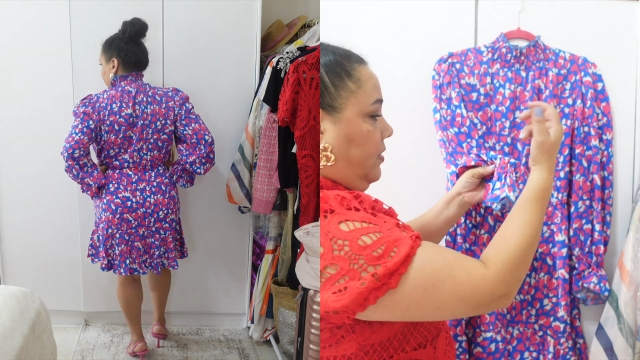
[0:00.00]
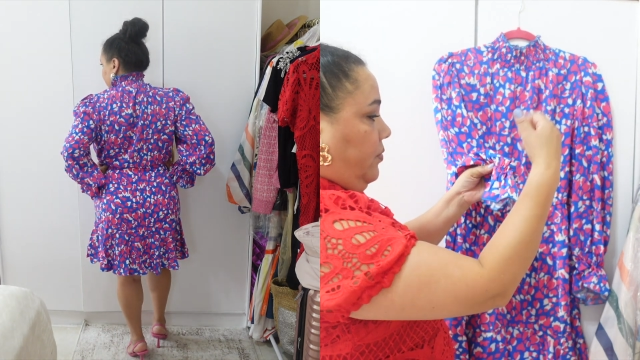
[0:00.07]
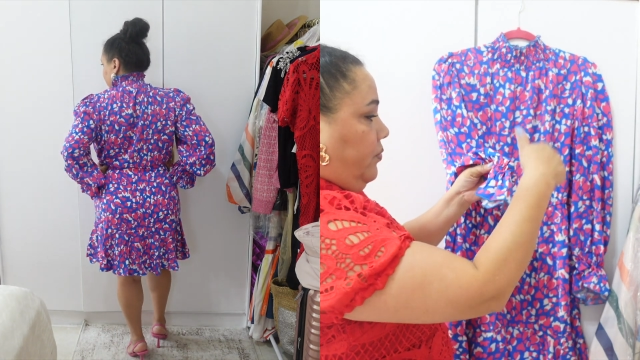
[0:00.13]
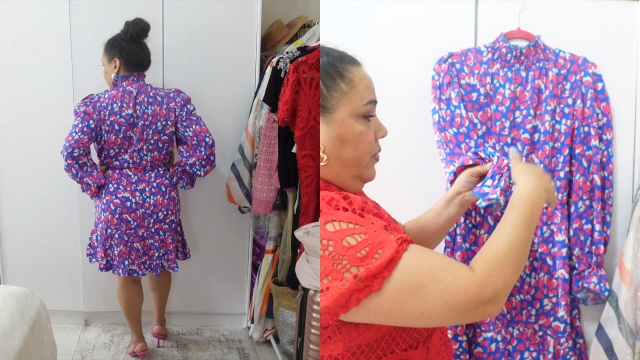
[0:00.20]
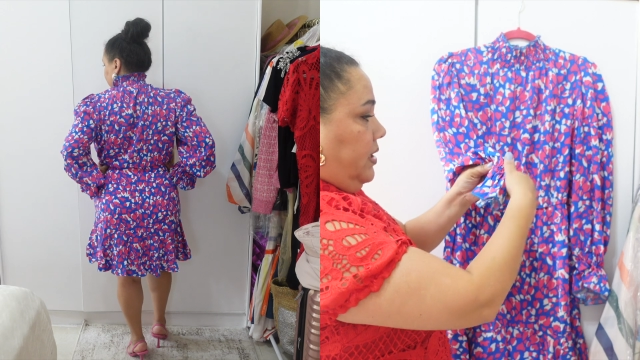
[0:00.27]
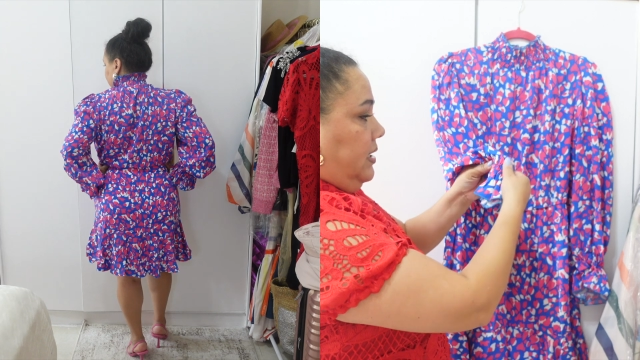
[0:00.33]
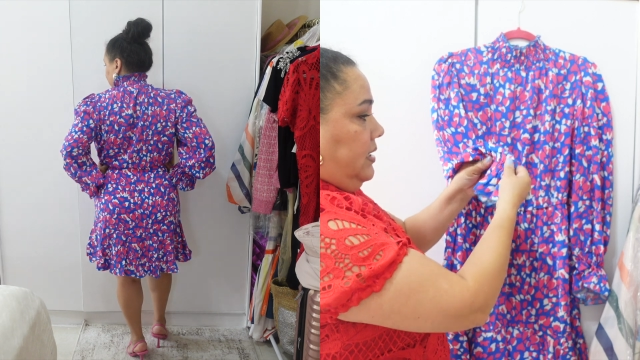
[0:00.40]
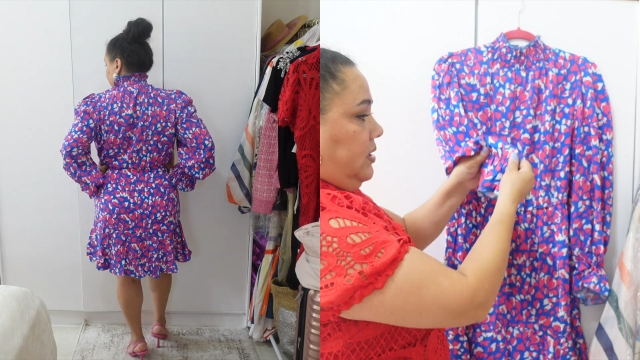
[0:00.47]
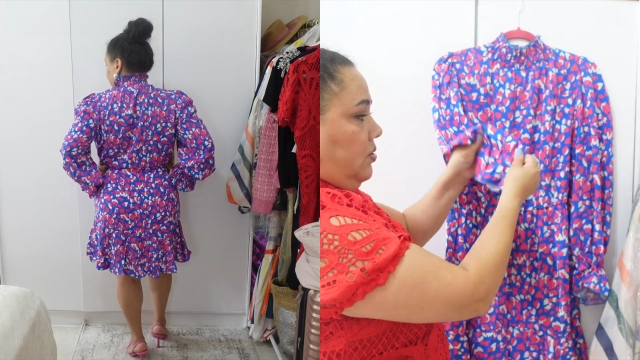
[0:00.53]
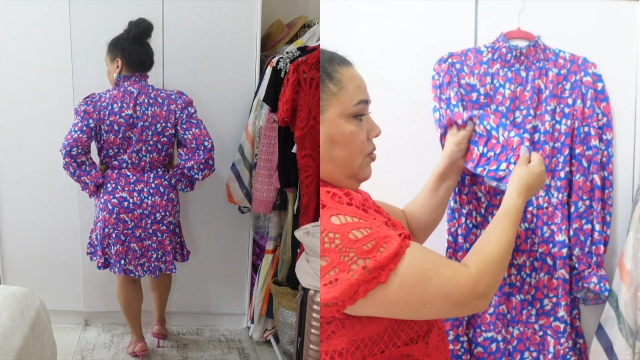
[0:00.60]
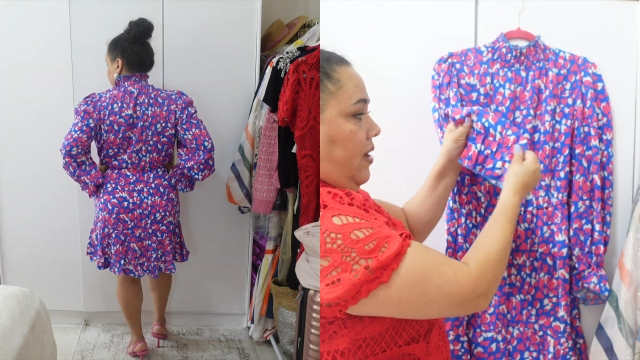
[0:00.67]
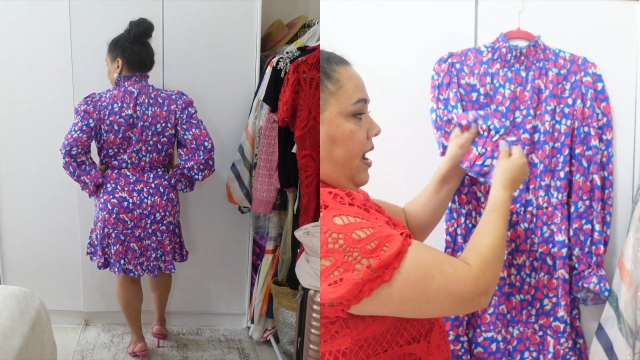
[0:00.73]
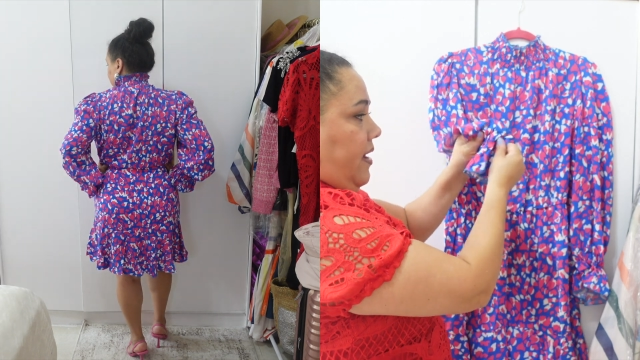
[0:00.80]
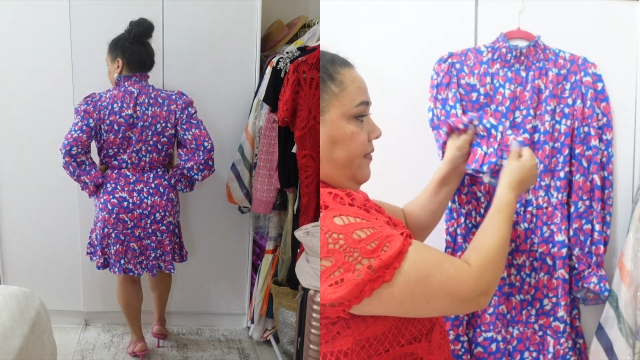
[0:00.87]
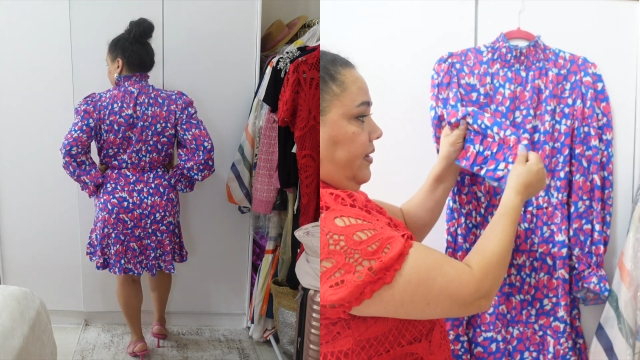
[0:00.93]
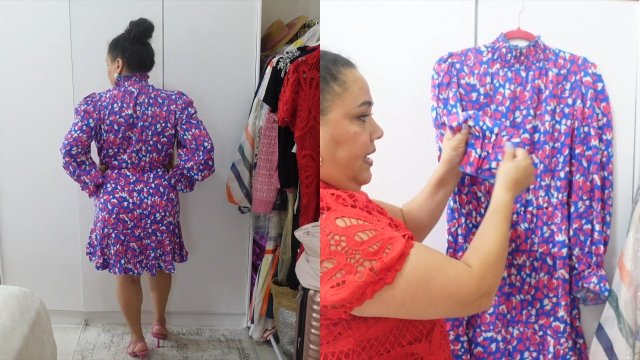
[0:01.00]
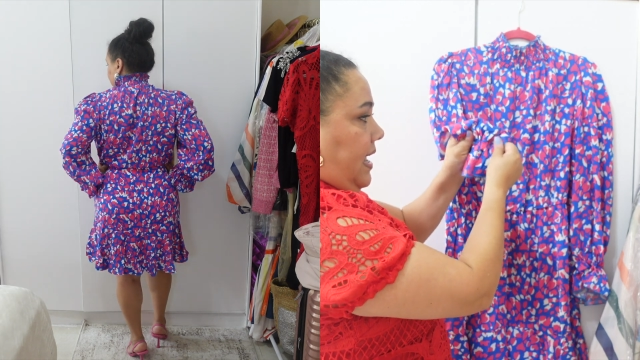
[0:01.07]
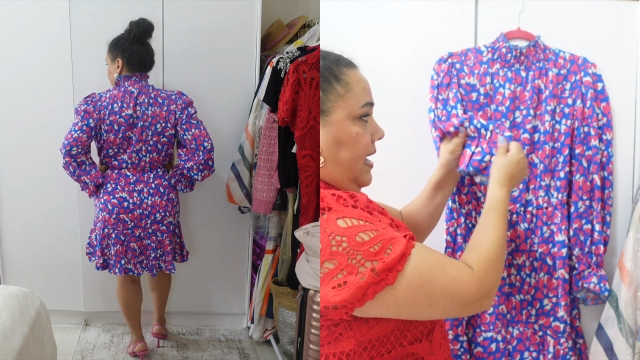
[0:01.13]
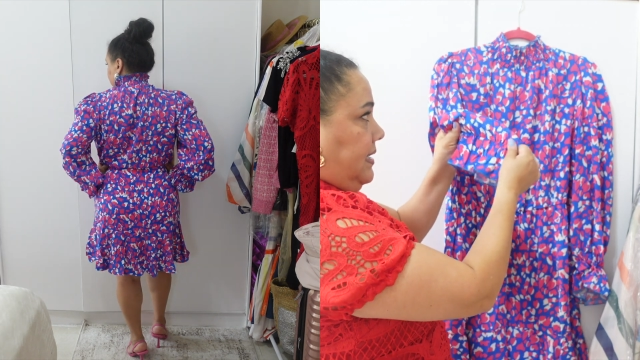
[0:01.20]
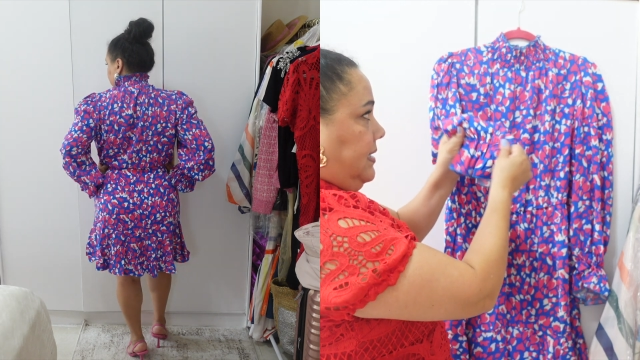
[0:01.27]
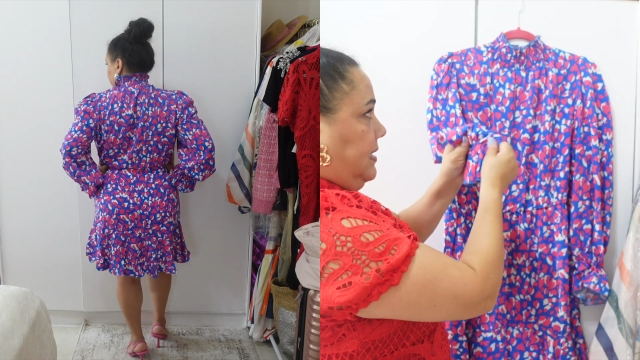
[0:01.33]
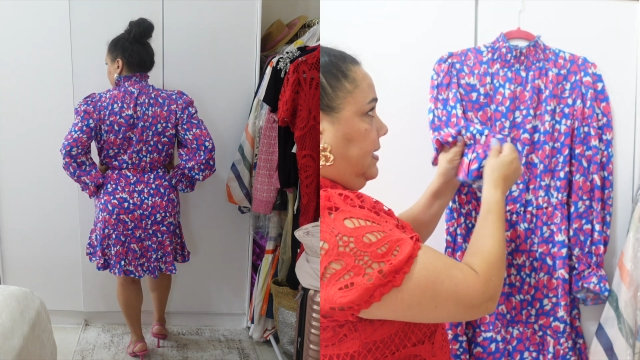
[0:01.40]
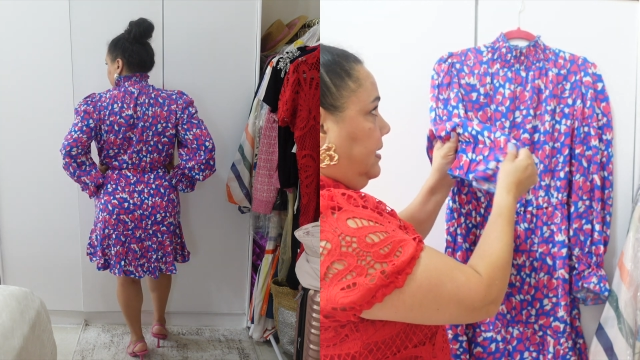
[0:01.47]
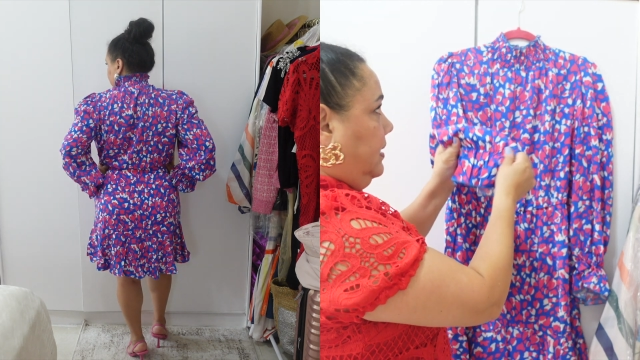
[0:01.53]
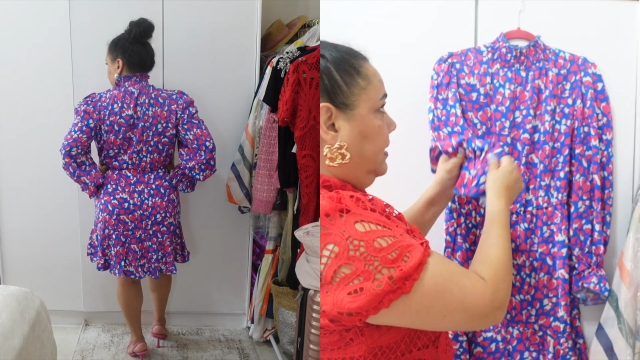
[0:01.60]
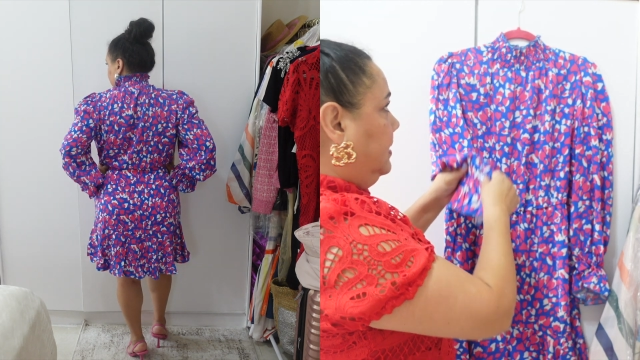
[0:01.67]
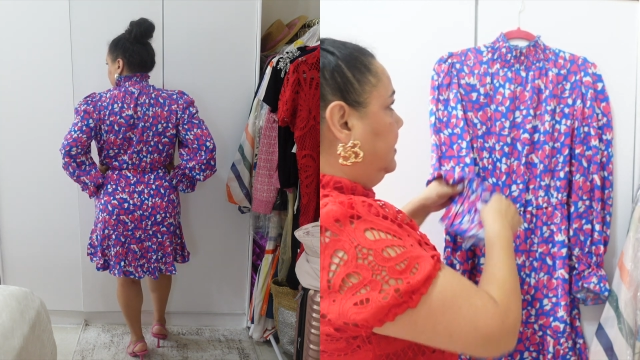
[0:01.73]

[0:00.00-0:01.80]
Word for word: the wrist, you have elastic,